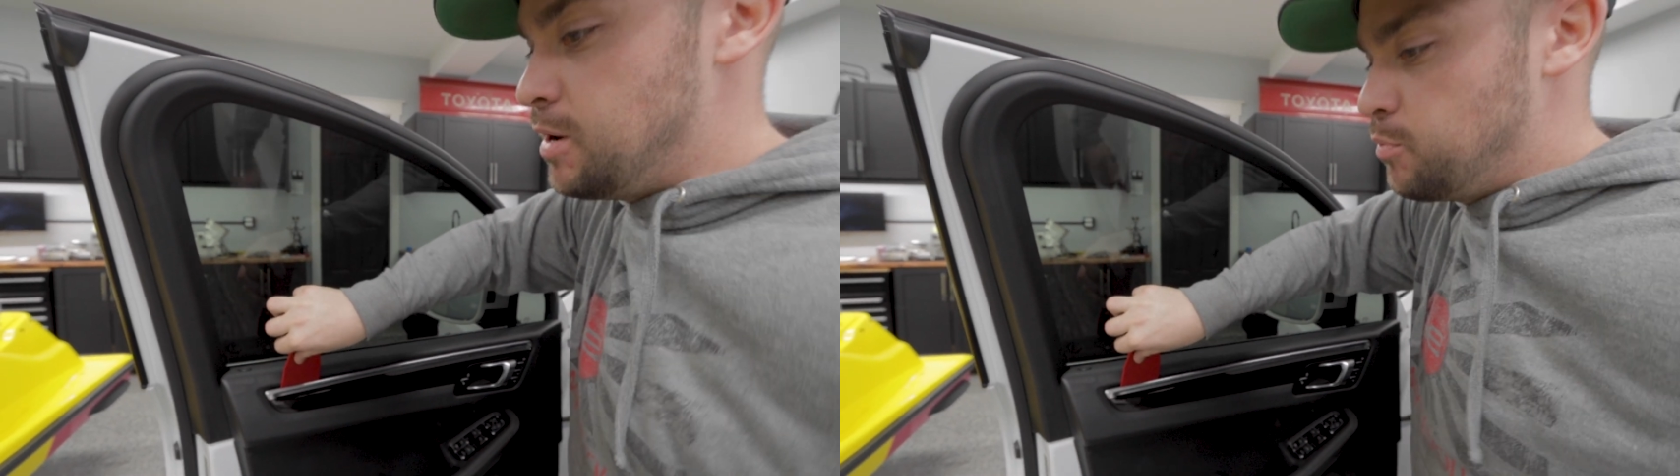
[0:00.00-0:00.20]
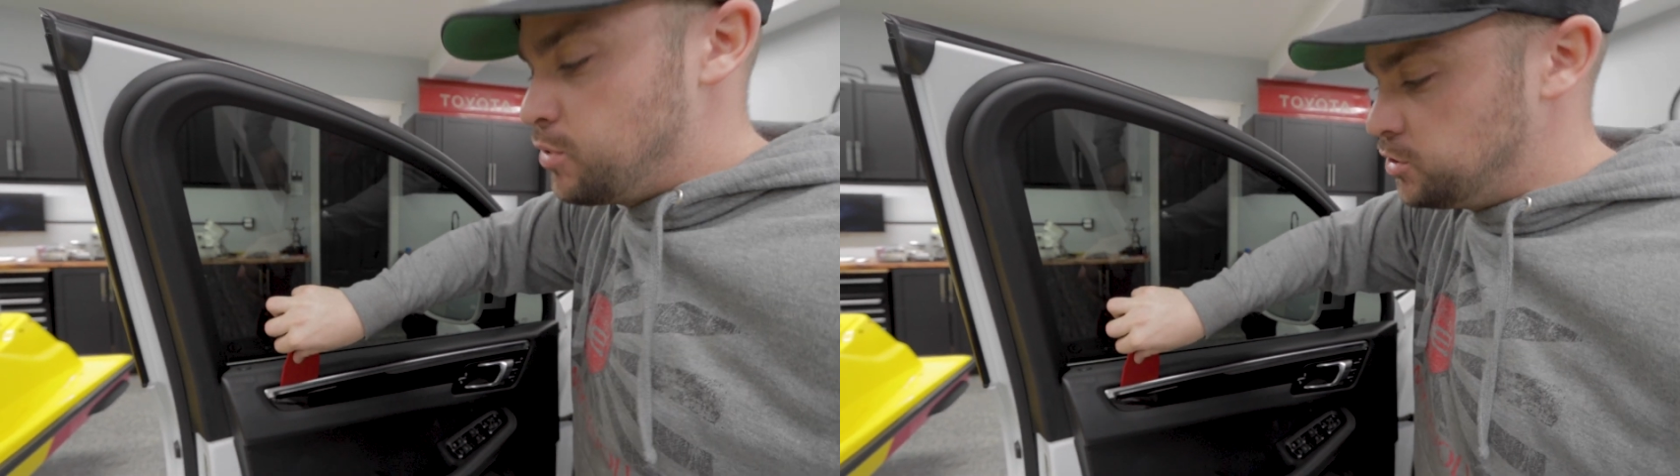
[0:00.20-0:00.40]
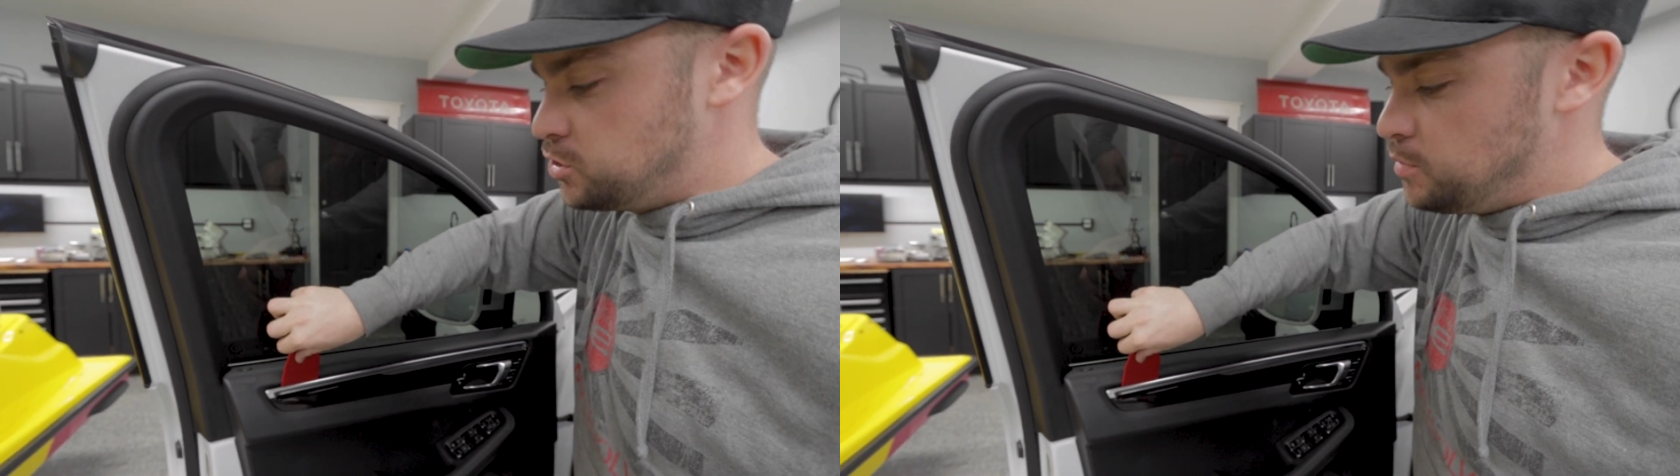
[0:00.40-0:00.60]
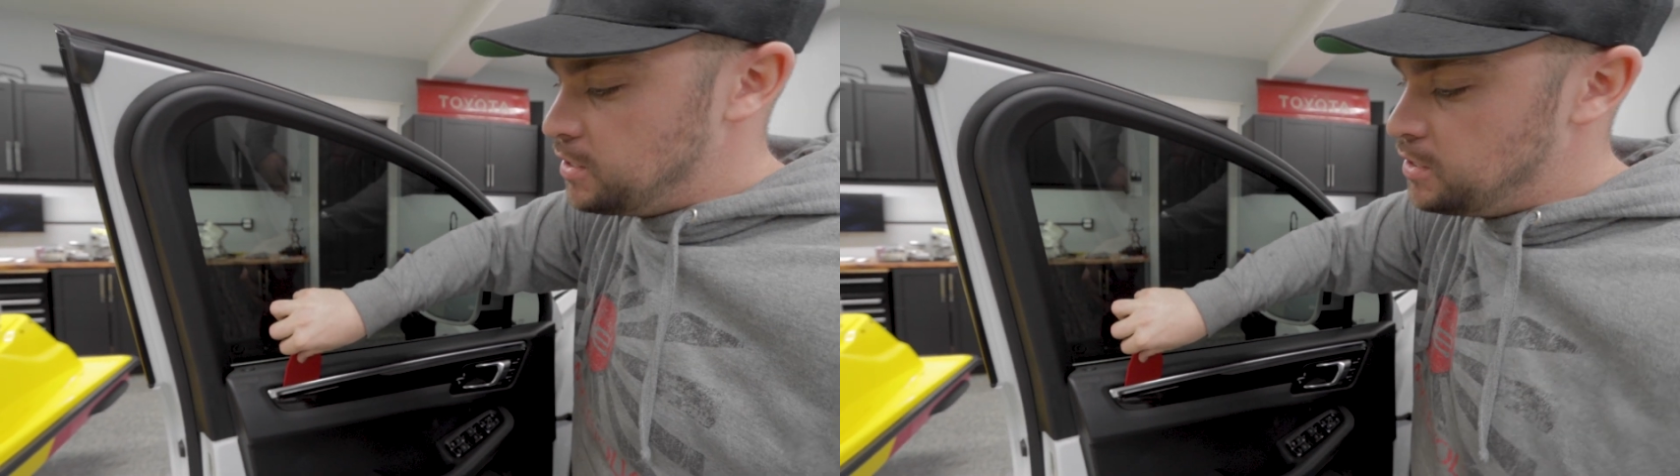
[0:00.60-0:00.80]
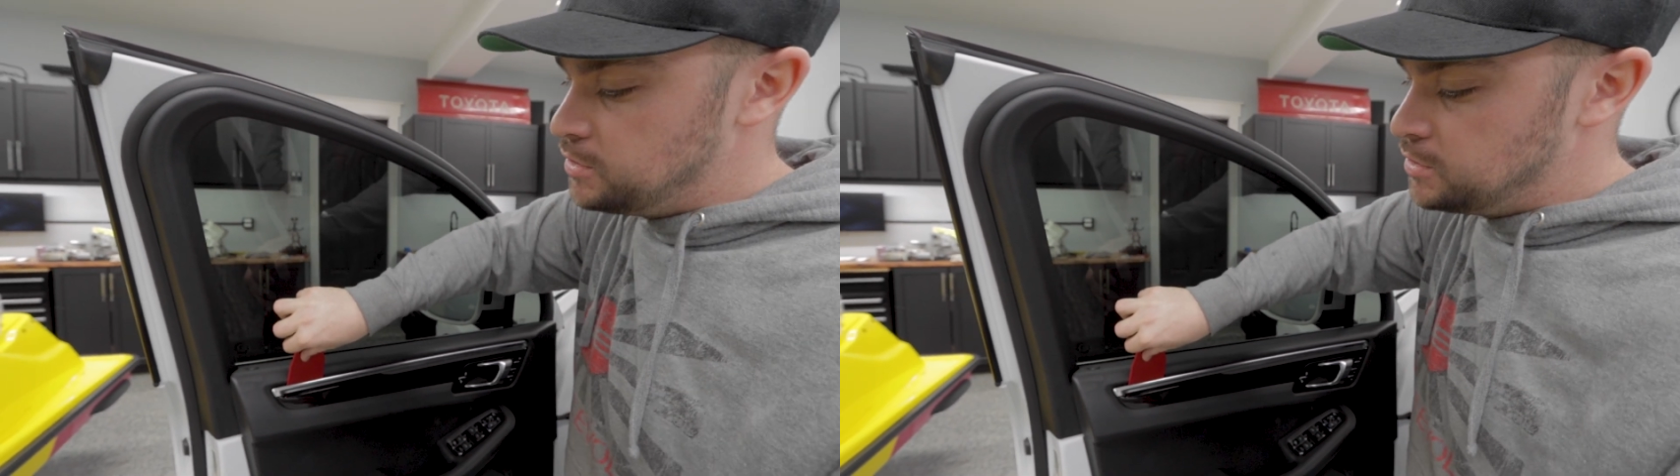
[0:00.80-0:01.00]
amount of pressure
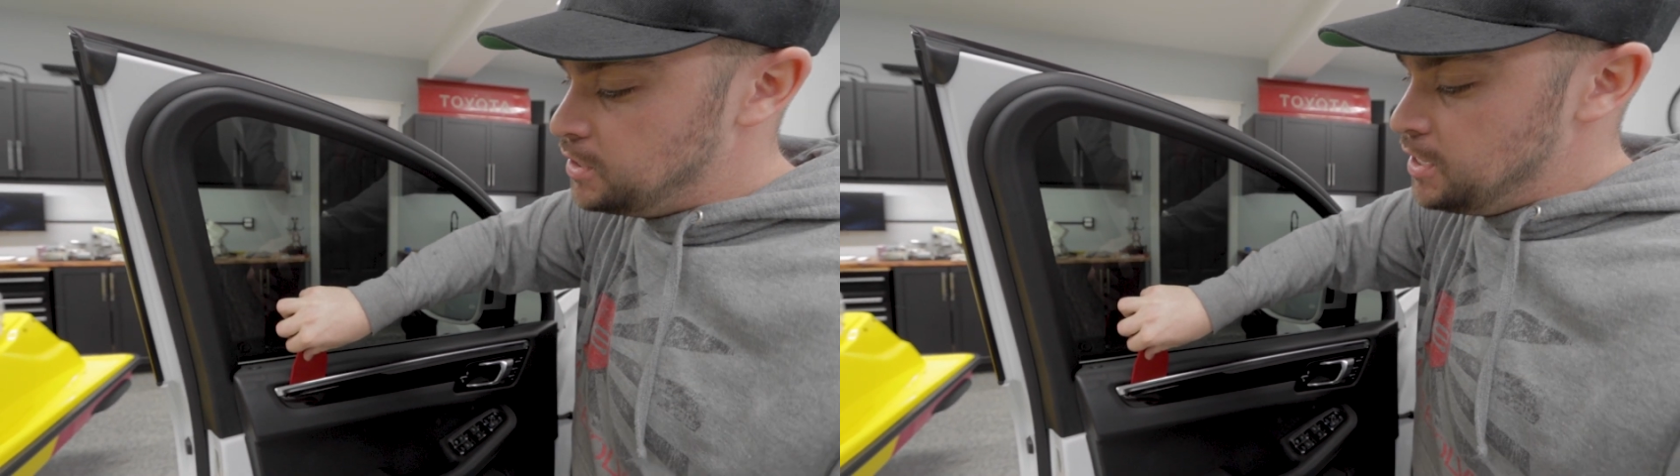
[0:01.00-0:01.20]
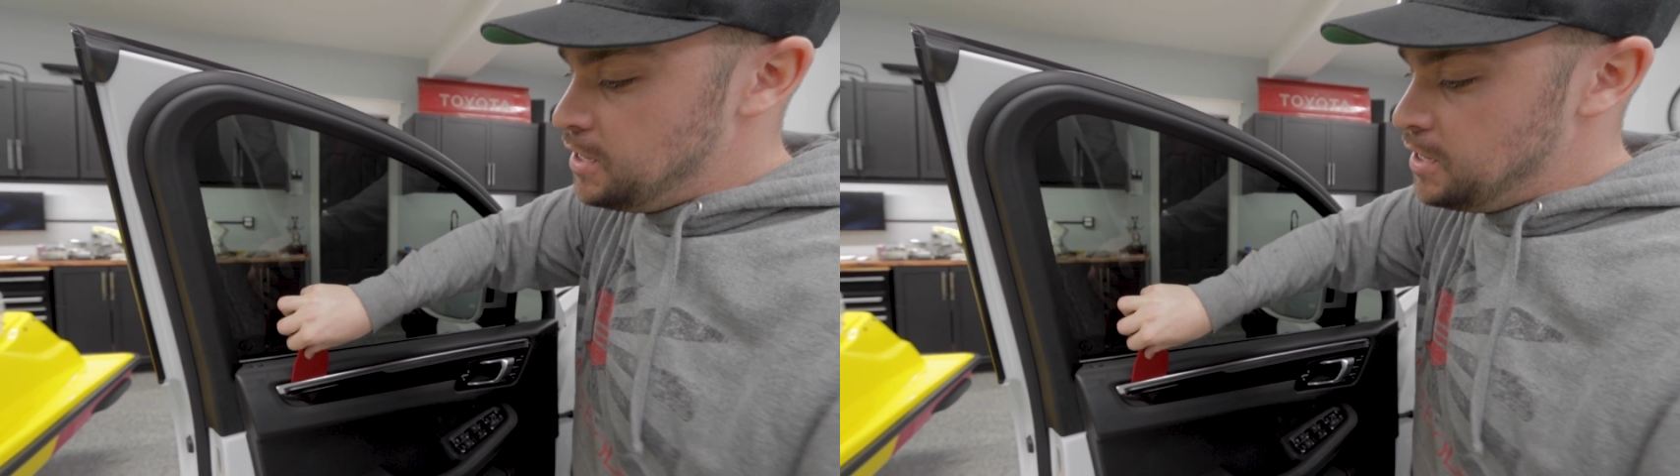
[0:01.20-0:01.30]
because